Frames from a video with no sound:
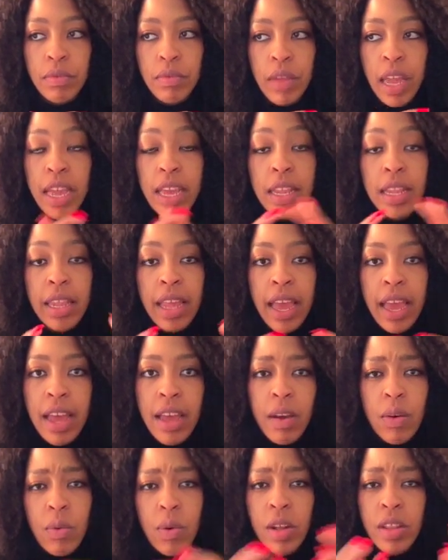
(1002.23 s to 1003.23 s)
in
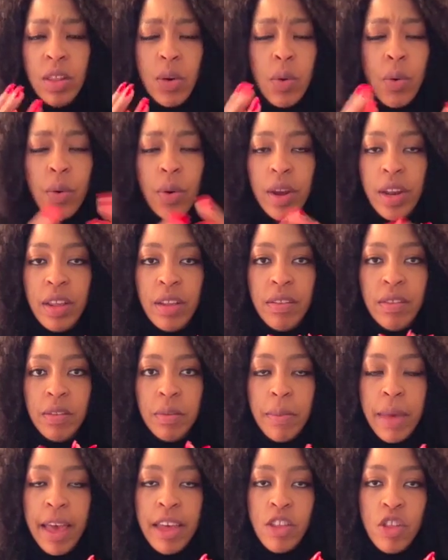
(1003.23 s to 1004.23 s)
there. Well, they were already
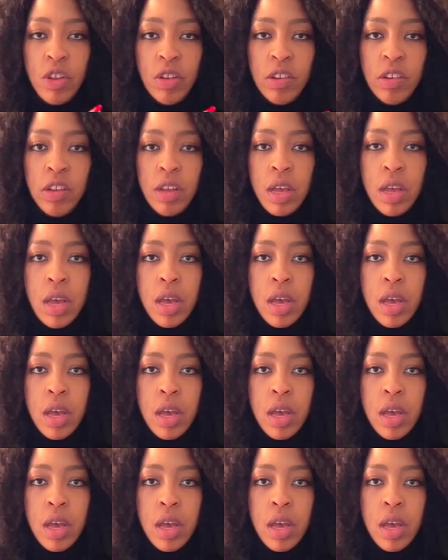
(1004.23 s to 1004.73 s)
smashed.